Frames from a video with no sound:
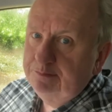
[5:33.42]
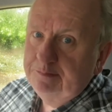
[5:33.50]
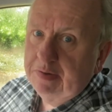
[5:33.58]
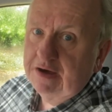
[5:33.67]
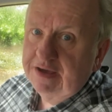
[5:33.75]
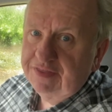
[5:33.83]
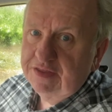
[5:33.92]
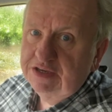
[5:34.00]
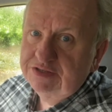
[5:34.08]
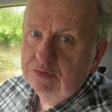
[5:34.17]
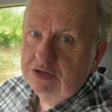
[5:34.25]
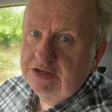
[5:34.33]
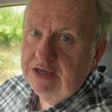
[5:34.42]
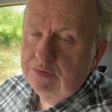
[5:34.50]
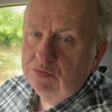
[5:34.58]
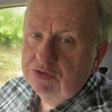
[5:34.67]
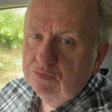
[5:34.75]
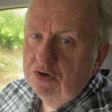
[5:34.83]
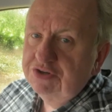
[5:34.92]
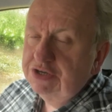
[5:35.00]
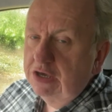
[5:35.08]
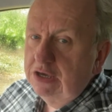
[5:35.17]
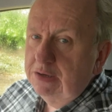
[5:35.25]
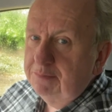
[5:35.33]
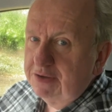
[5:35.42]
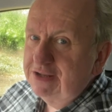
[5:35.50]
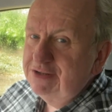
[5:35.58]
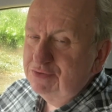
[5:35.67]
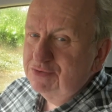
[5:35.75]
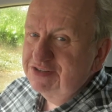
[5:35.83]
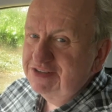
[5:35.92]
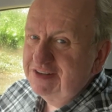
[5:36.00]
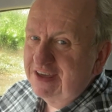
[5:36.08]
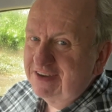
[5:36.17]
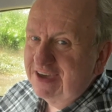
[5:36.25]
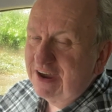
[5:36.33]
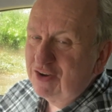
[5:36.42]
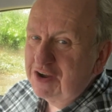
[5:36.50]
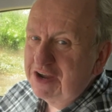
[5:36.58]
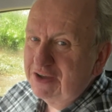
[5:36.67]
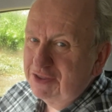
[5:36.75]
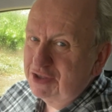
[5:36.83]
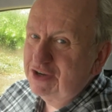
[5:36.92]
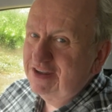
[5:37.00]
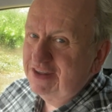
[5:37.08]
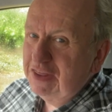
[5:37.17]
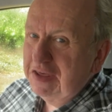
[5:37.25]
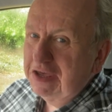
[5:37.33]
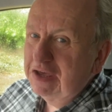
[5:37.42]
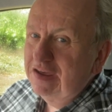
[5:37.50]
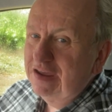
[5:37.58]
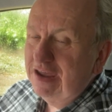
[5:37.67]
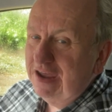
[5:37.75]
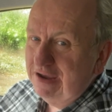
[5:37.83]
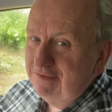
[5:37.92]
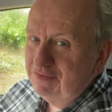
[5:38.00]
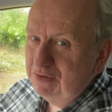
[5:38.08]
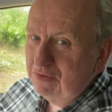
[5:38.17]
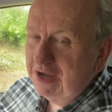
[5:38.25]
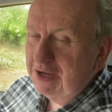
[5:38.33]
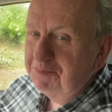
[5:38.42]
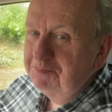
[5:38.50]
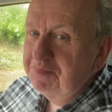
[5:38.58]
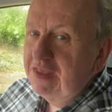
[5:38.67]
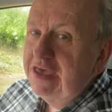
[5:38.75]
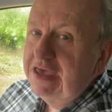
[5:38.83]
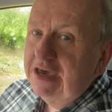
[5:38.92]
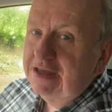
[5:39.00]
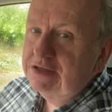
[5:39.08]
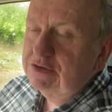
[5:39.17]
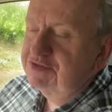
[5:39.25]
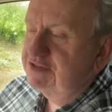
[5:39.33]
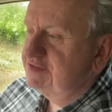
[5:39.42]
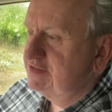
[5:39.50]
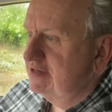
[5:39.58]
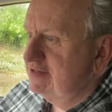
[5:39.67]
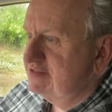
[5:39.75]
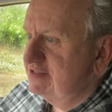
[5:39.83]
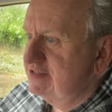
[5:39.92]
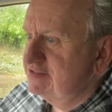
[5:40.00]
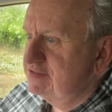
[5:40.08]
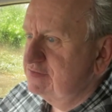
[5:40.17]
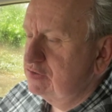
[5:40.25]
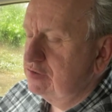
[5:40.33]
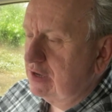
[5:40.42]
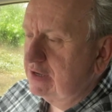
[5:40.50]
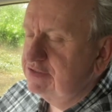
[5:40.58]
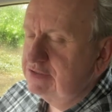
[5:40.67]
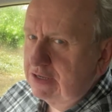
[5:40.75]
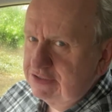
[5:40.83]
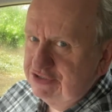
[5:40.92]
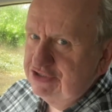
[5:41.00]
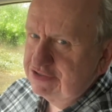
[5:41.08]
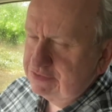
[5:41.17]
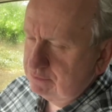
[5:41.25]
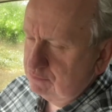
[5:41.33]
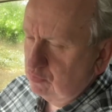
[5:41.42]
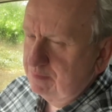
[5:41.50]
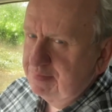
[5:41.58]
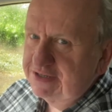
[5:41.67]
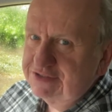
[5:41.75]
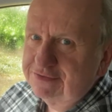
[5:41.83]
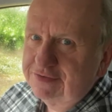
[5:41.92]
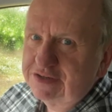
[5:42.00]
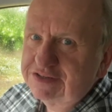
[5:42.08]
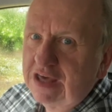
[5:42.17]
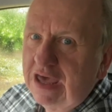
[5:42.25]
buy things when I need with a watch. But I do also now carry a third thing everywhere. And I was going to say, it's this. At just one pixel first.